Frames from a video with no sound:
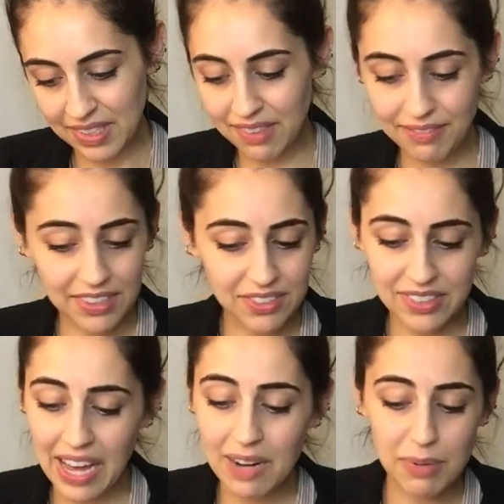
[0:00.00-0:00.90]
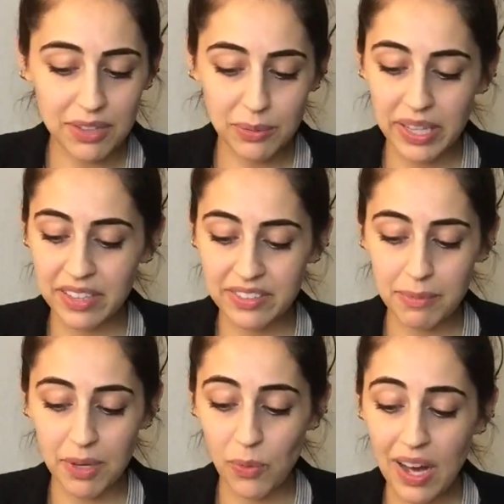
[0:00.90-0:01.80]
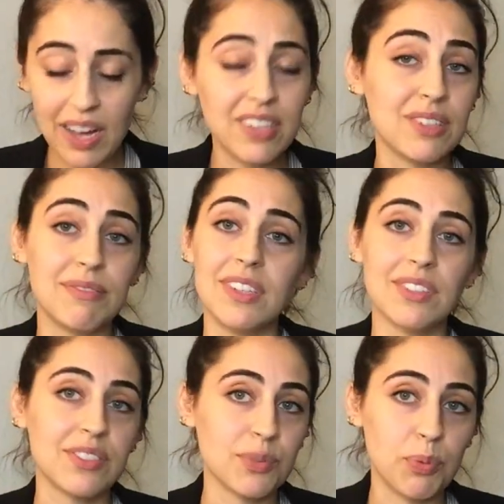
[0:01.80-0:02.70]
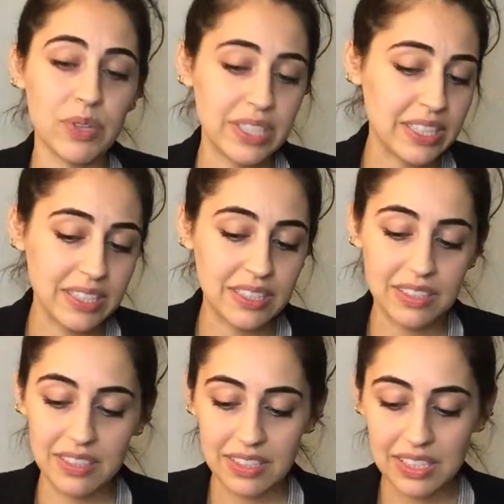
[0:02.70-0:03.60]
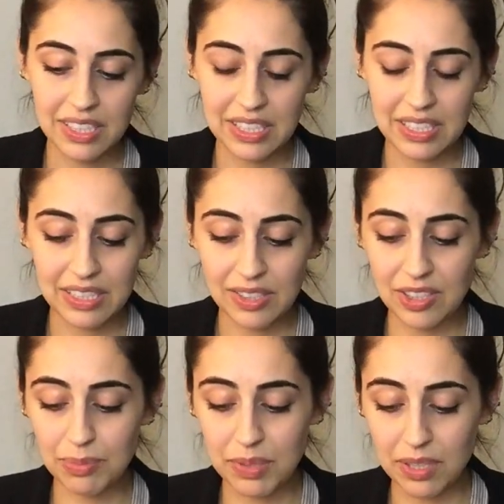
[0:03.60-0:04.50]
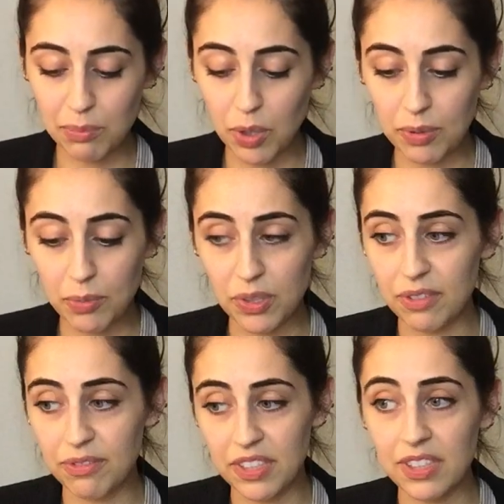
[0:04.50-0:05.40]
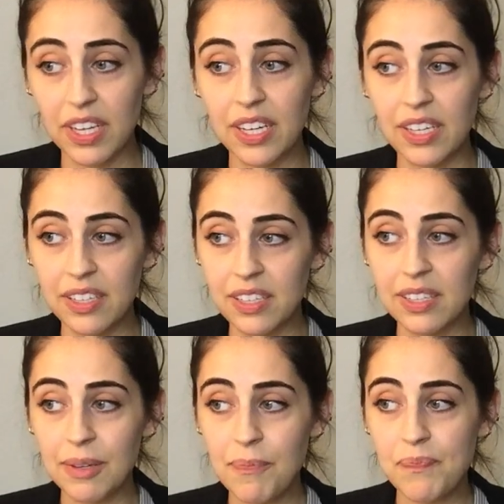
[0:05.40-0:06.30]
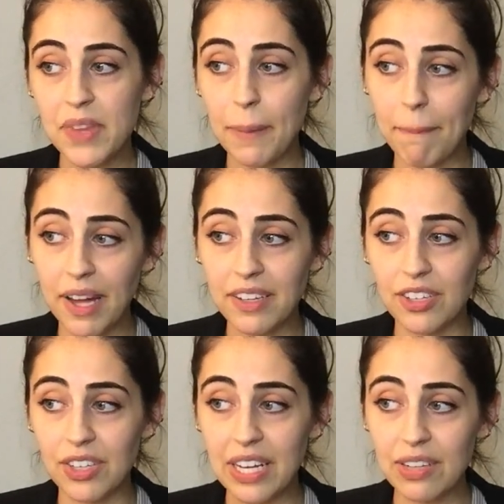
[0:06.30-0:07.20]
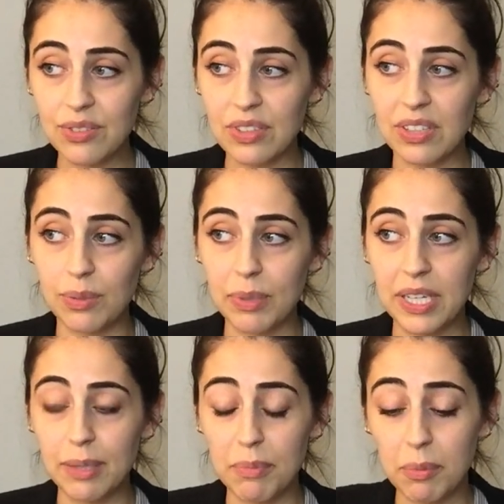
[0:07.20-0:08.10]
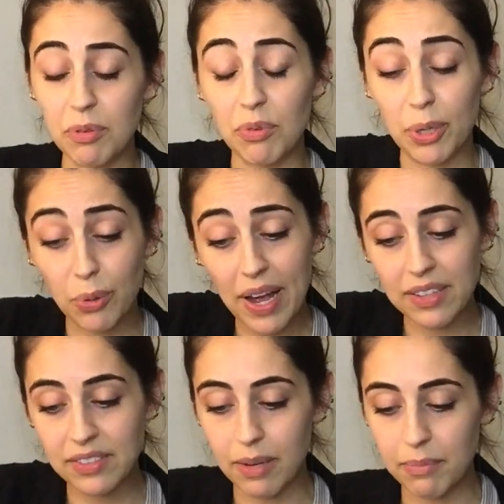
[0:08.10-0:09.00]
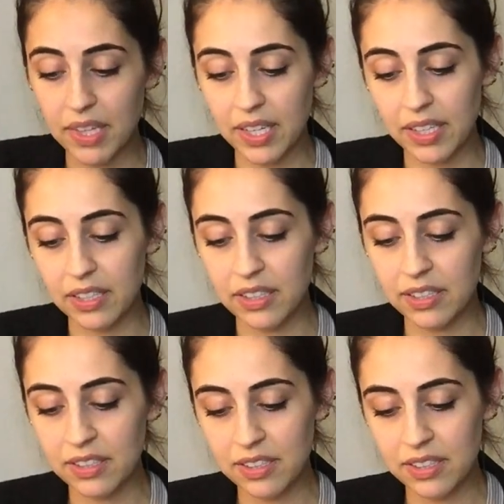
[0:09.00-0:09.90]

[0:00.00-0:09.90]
You can feel sad about the way that something went. You can feel disappointed. Could be in a moment where you feel like biting your nails a little bit, maybe regret something.